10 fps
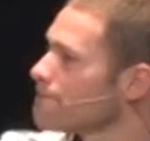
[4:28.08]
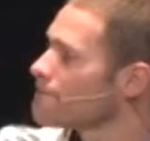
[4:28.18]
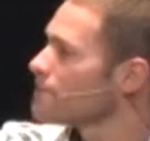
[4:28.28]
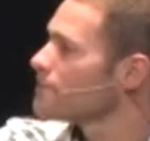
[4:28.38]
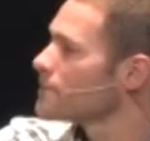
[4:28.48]

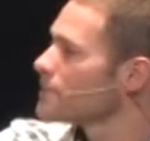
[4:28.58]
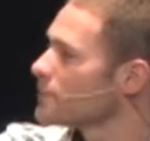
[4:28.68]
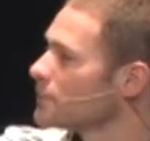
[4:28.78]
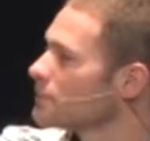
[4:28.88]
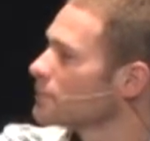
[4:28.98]

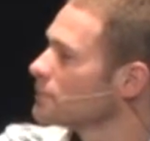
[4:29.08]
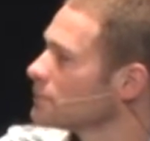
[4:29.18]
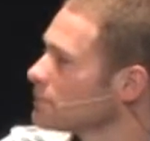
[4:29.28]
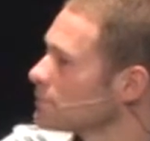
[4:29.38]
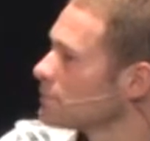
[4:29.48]

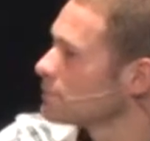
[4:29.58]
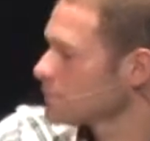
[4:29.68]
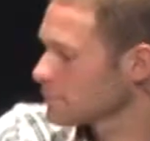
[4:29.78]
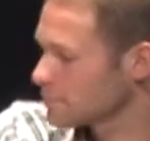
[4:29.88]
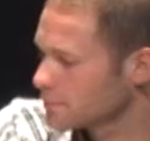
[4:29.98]

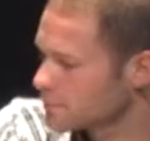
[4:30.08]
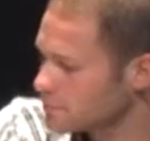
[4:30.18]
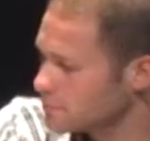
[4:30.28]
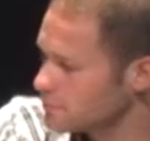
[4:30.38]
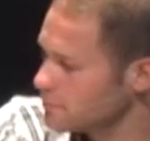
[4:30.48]

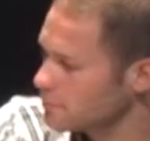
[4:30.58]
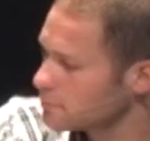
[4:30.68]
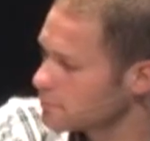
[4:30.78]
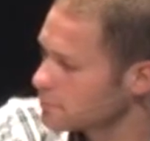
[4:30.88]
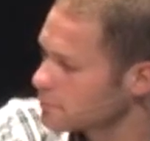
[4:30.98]

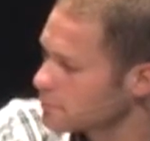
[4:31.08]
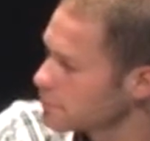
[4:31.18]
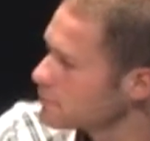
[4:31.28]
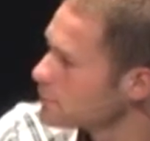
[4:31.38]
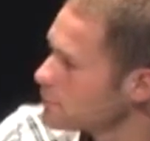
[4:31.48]
[no speech]